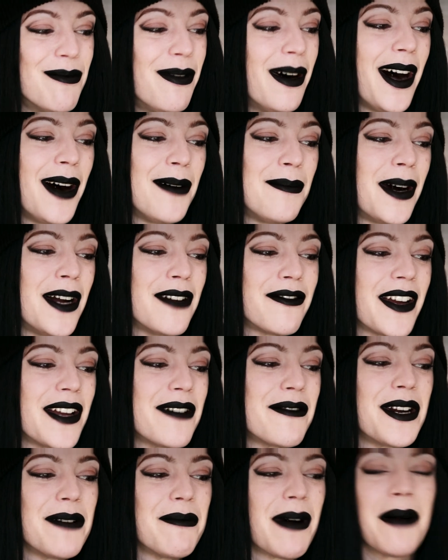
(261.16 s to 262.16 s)
But my
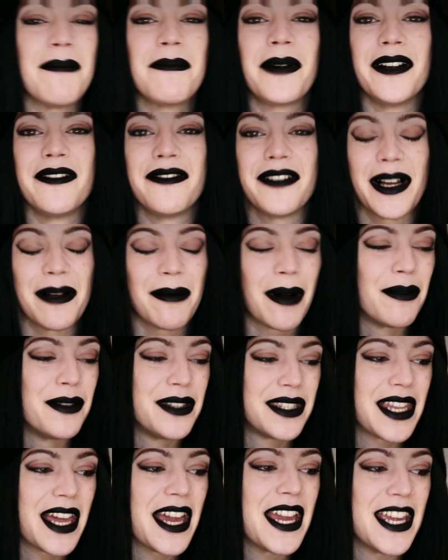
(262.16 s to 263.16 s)
favorite vampire film, I
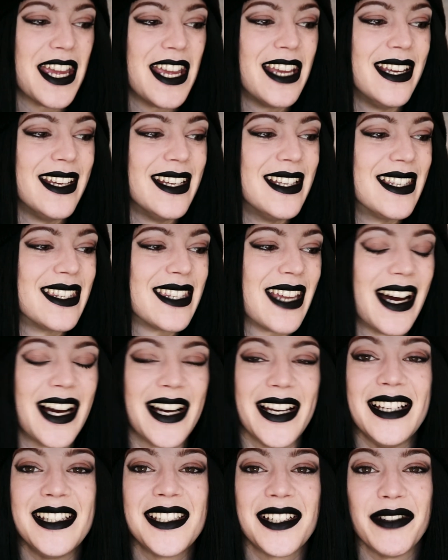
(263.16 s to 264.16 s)
would say, it is
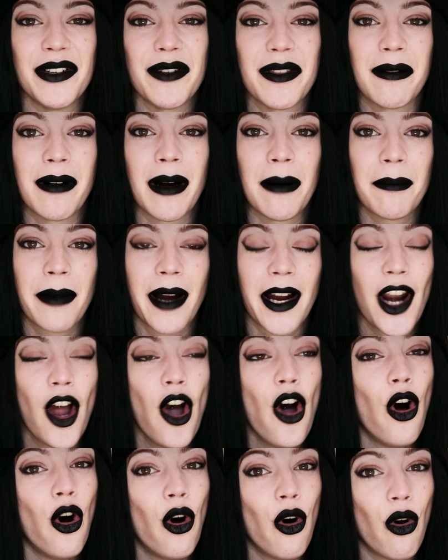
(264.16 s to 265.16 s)
Interview with the Vampire,
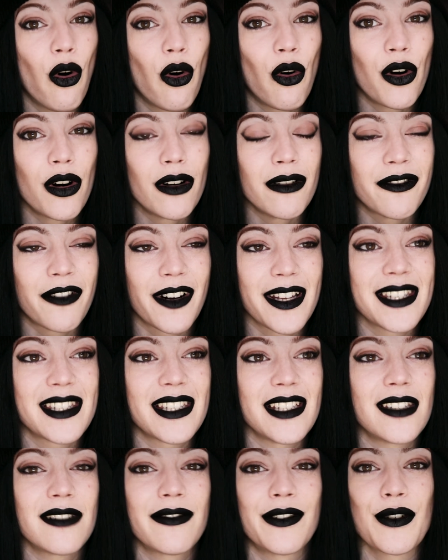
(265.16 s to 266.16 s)
or
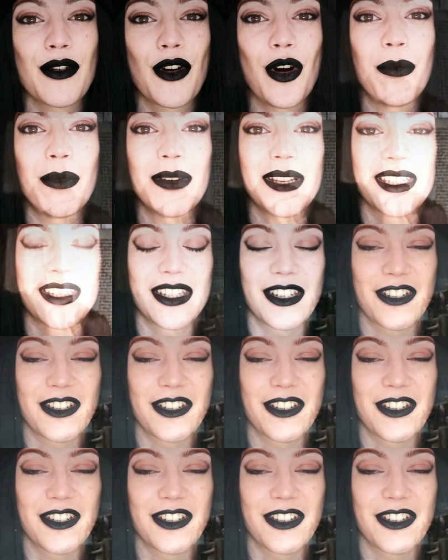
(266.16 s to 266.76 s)
Francis Ford Coppola's